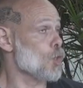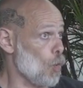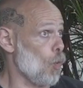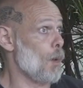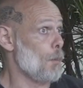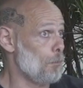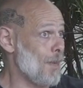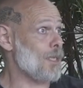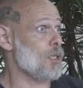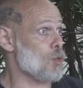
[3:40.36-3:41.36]
So
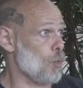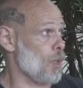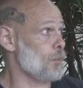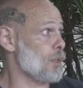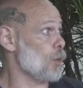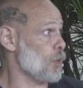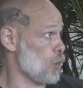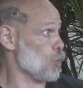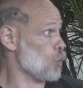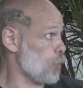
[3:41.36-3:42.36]
main and supplemental is
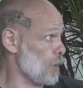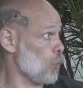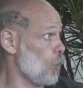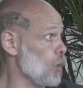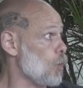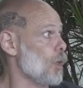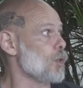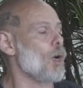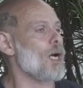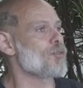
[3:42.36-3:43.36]
your sprint work, where
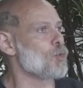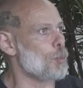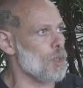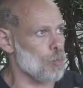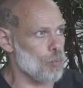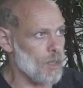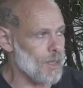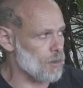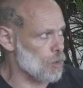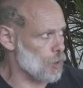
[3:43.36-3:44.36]
you have to pay really
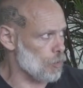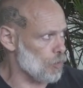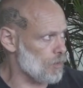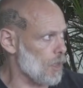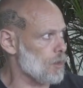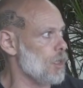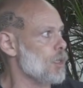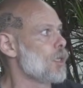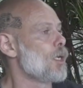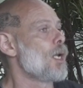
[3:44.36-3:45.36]
attention to
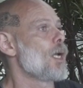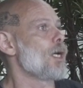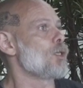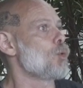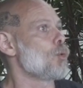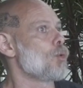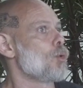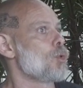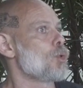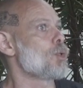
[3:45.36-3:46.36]
technique, and
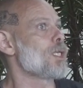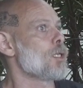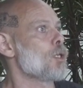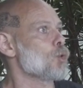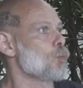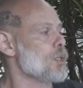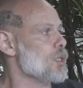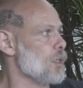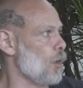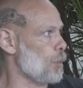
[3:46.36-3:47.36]
you cannot run
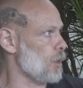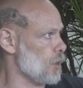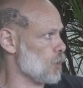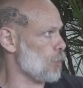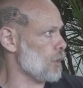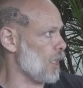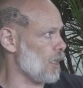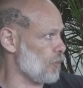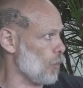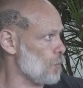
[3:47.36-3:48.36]
sloppy in sprint
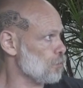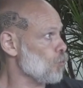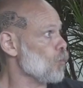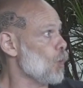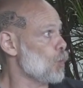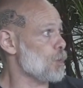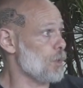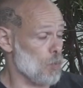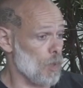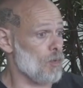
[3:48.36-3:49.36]
ever, which
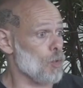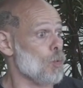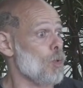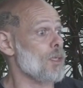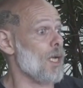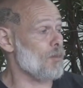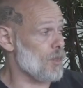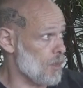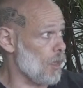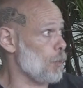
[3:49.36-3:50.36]
means whenever you run, every
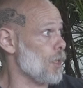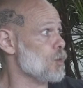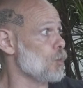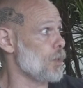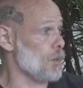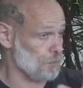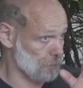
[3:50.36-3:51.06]
step has to be